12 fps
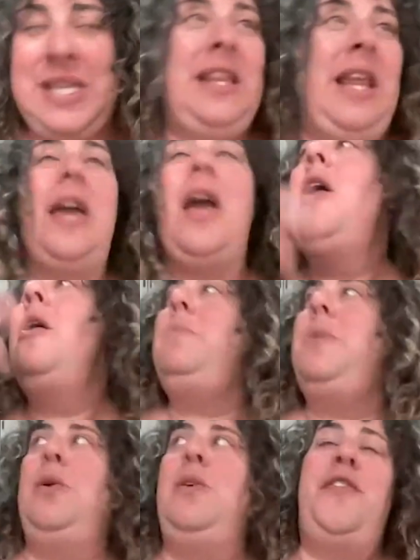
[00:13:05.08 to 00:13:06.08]
and like
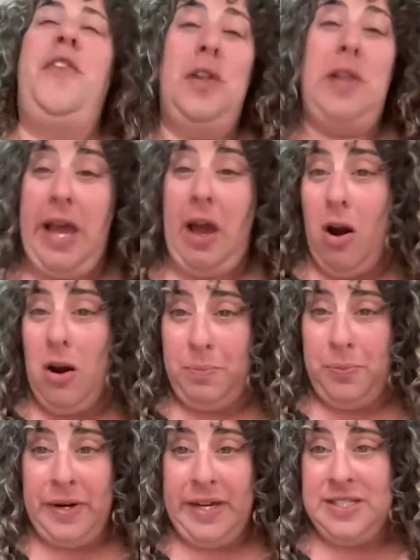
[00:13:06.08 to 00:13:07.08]
beautiful like art
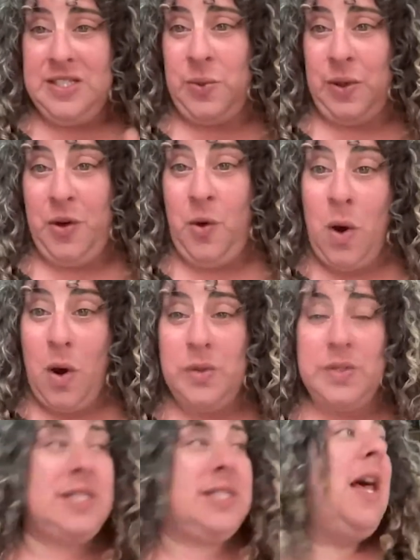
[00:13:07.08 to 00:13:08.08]
prints with
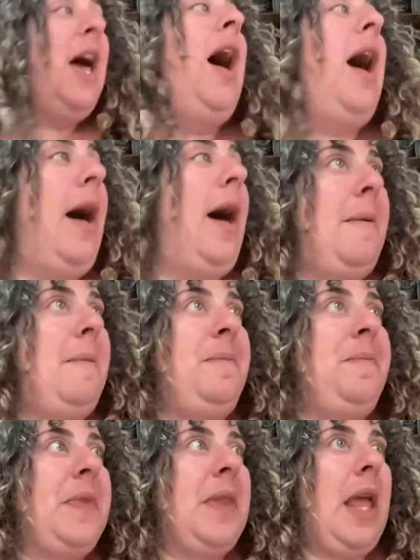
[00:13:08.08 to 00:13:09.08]
quotes,
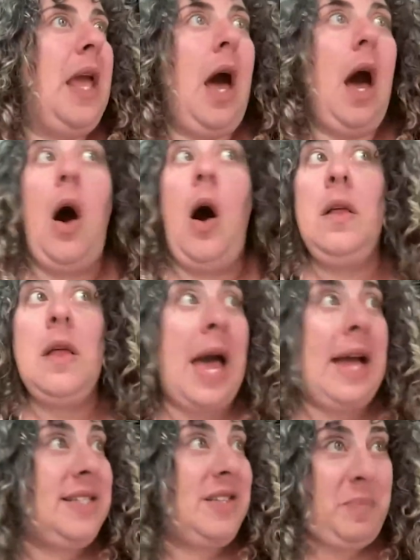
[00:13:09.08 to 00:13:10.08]
all
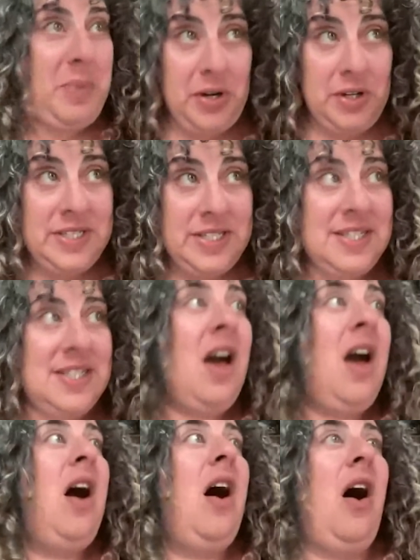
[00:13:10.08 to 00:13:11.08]
kinds of books.
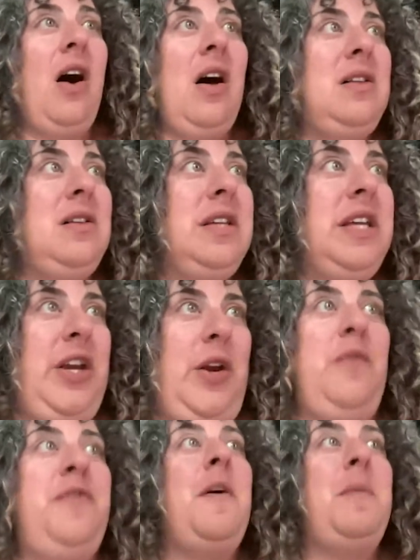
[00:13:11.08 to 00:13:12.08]
All,
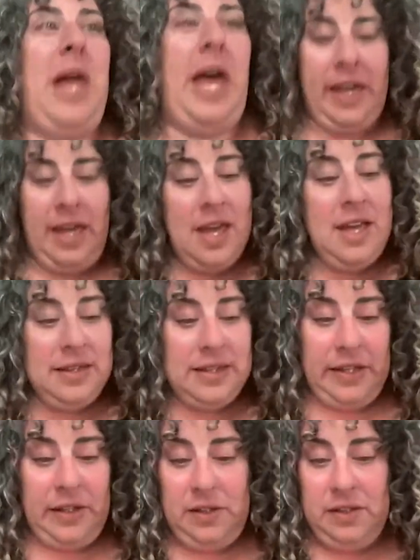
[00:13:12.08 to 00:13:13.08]
from like
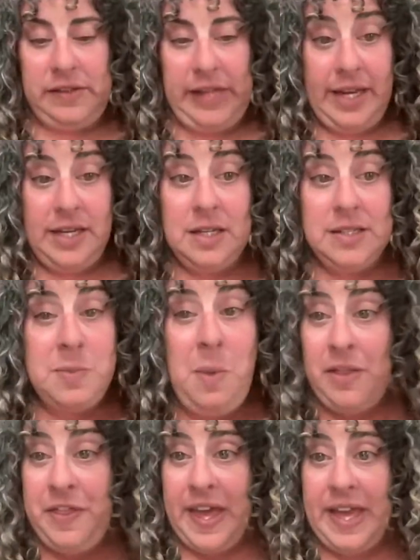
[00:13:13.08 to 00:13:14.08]
little like
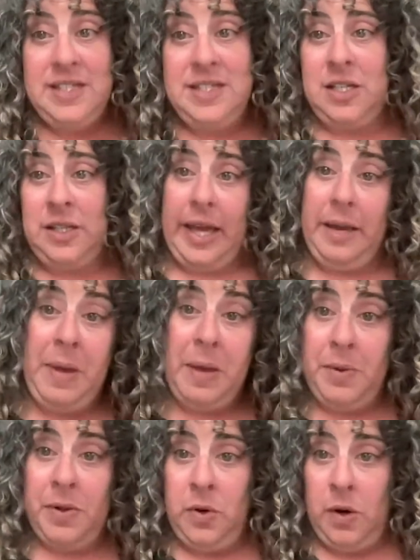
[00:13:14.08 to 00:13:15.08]
small things to like
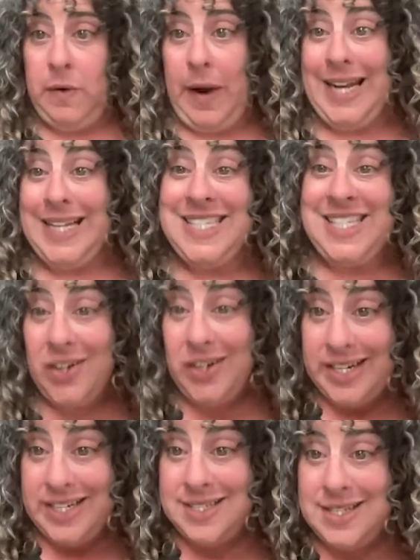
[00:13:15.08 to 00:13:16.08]
people who are writing
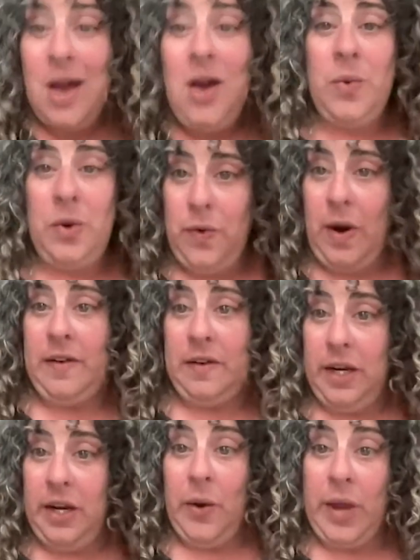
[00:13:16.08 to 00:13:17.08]
series will run,
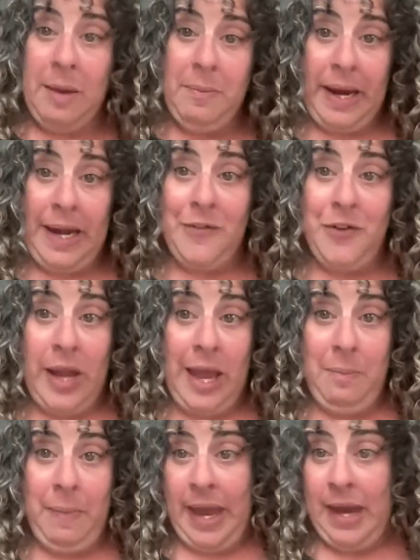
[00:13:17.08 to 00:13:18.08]
campaign after
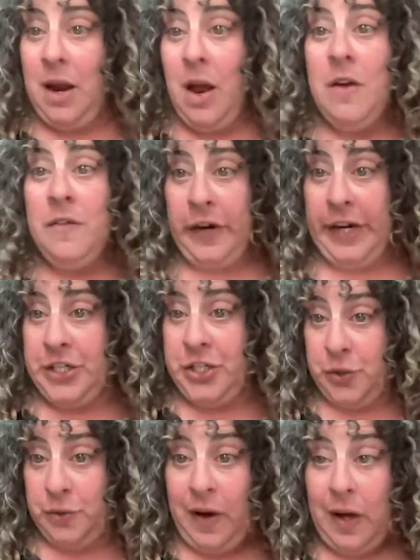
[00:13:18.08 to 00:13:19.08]
campaign for each
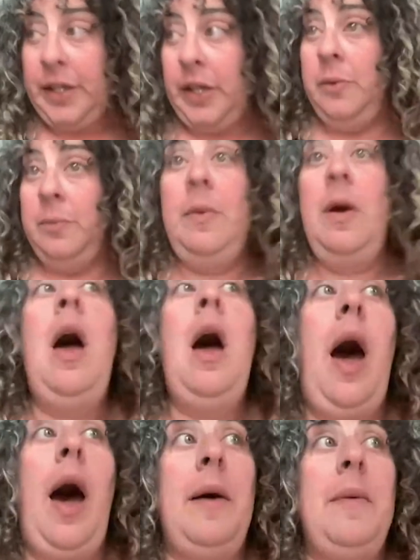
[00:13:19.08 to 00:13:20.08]
new volume.
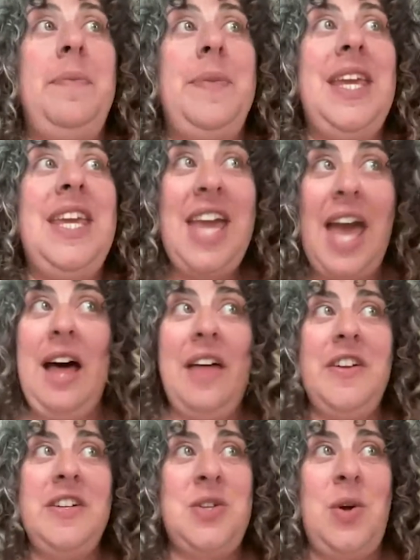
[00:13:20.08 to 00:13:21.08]

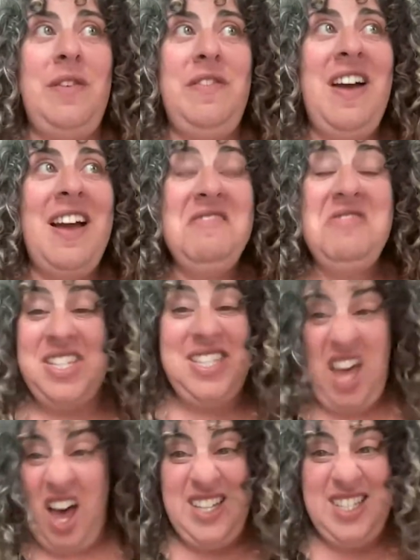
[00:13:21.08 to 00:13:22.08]
There's sort of the
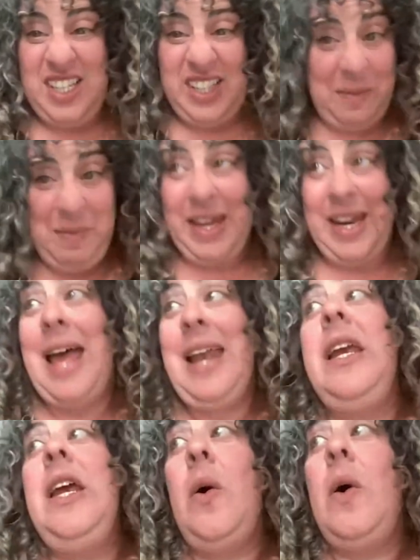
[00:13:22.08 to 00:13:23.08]
sky's the limit.
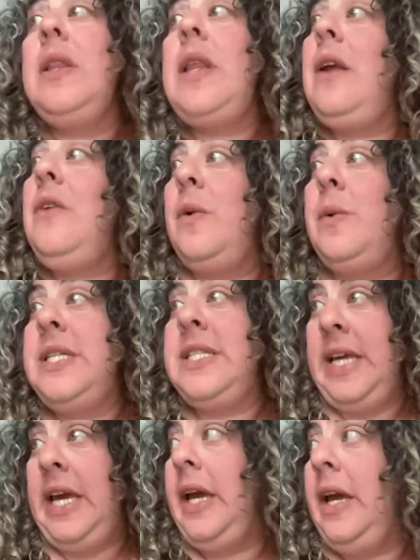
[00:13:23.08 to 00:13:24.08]
And, a lot of what we're
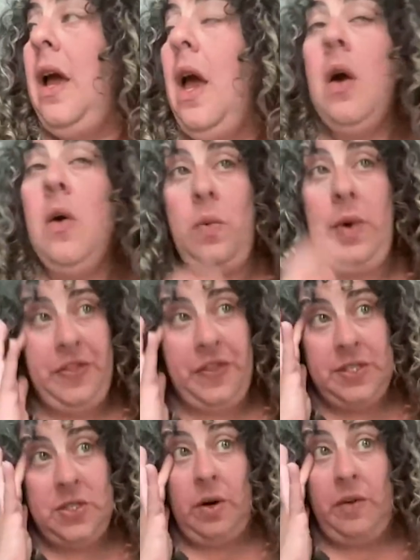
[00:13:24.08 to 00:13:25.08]
seeing with
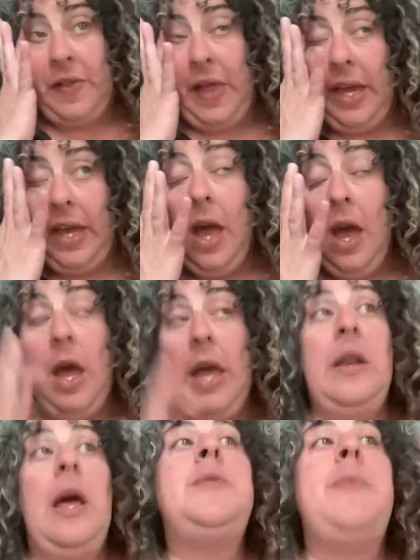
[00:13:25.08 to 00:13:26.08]
the sort of like,
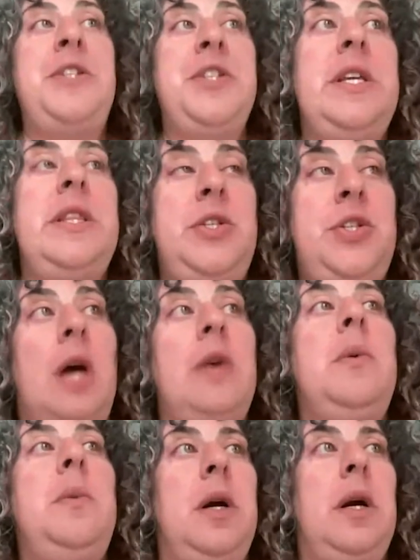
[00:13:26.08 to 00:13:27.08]
especially in the
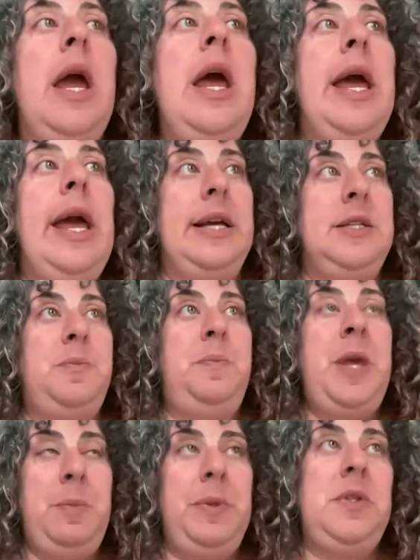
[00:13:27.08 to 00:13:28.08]
genre work, is
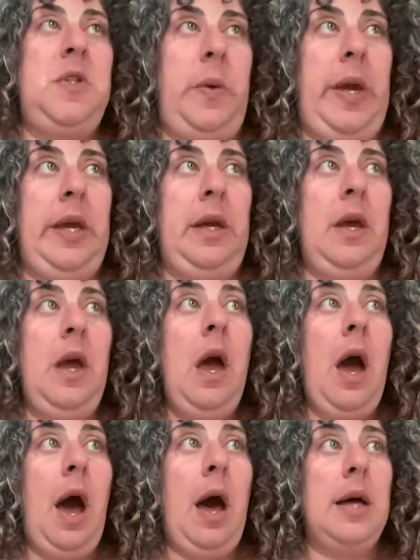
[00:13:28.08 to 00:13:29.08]
people doing
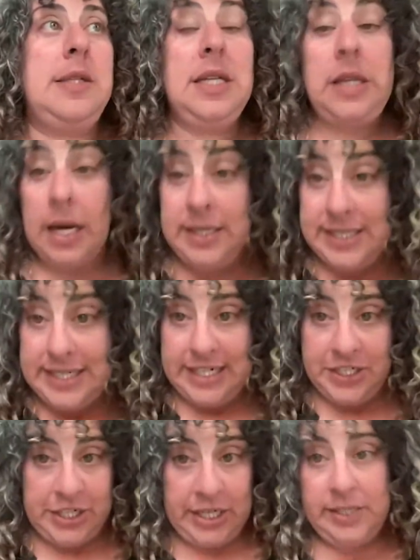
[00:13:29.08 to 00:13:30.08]
deluxe
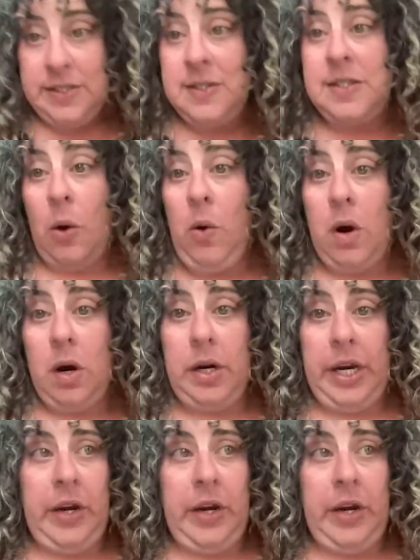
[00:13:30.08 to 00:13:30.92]
editions or,